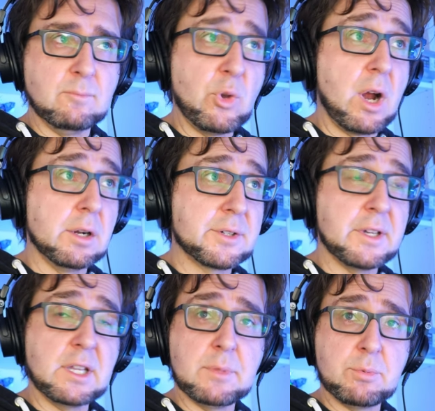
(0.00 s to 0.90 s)
We're
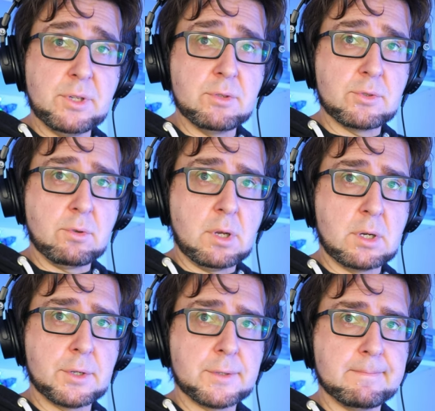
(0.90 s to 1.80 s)
alternating between those two
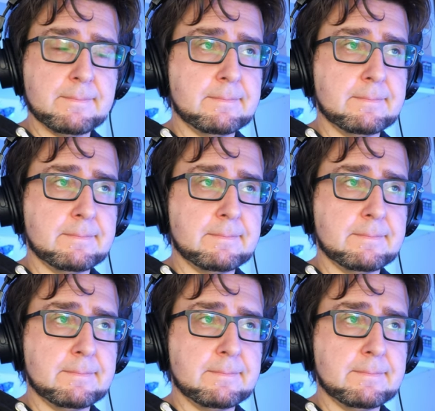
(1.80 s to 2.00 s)
colors.